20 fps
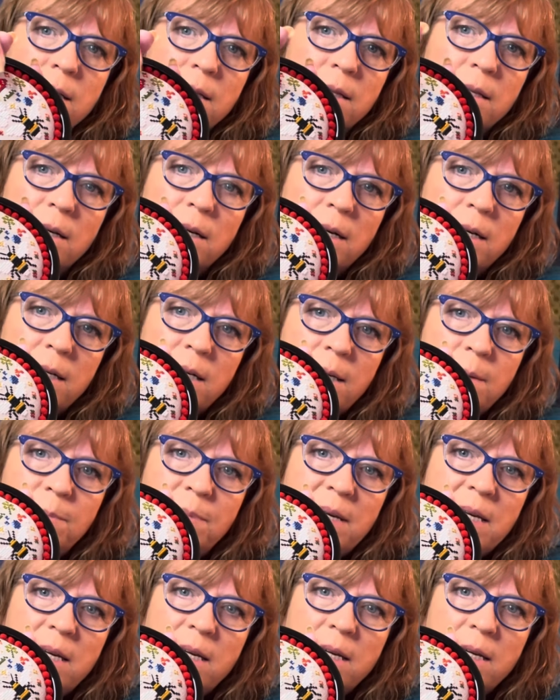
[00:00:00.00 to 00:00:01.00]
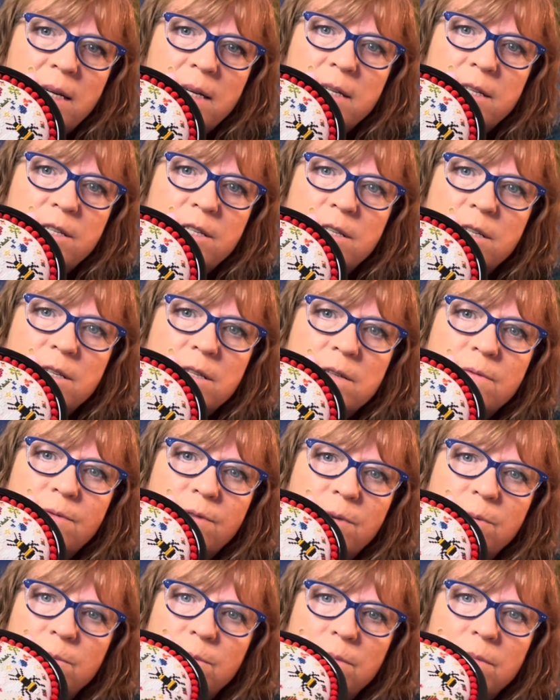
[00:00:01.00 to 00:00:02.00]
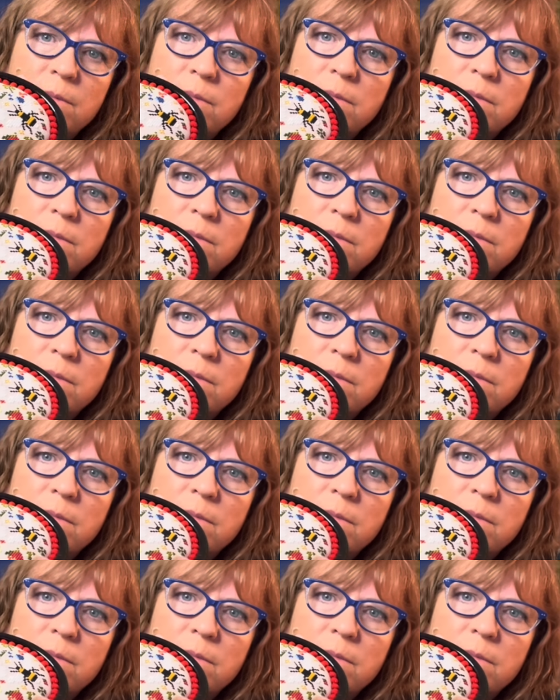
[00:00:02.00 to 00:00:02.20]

the honeybee is from,